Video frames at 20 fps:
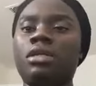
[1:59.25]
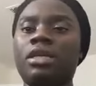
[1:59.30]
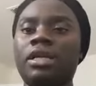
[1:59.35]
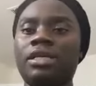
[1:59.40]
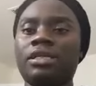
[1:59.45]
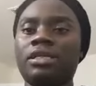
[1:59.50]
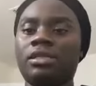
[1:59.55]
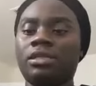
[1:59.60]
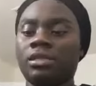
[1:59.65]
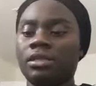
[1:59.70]

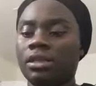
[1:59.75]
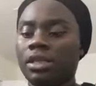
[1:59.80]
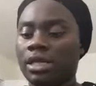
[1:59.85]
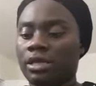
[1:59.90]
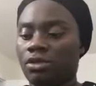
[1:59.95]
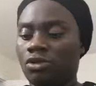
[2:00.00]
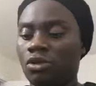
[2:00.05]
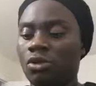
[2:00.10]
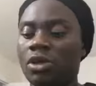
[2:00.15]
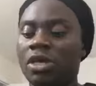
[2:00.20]

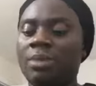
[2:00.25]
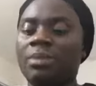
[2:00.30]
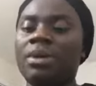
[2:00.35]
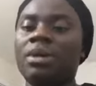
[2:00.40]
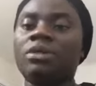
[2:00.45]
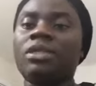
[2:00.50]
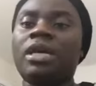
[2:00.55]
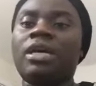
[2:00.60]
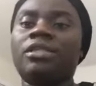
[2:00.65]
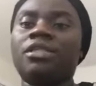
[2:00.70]
Let's talk
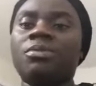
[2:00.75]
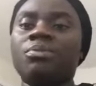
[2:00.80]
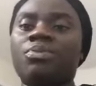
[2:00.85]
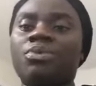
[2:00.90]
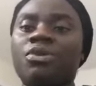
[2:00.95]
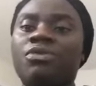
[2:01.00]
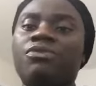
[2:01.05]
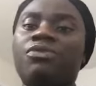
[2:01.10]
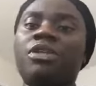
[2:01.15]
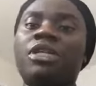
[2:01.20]
about that
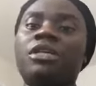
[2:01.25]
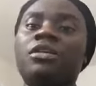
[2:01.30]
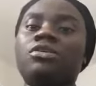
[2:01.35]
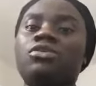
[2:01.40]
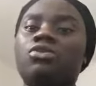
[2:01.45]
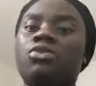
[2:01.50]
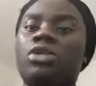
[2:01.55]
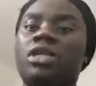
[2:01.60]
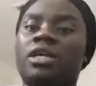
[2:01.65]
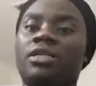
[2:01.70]
briefly
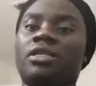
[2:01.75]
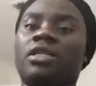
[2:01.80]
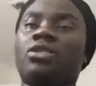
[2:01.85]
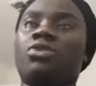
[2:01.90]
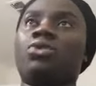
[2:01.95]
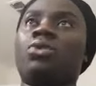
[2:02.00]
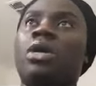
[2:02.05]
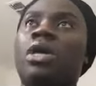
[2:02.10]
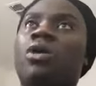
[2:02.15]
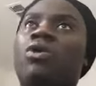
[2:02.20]
so that
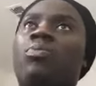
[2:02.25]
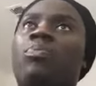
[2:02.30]
it will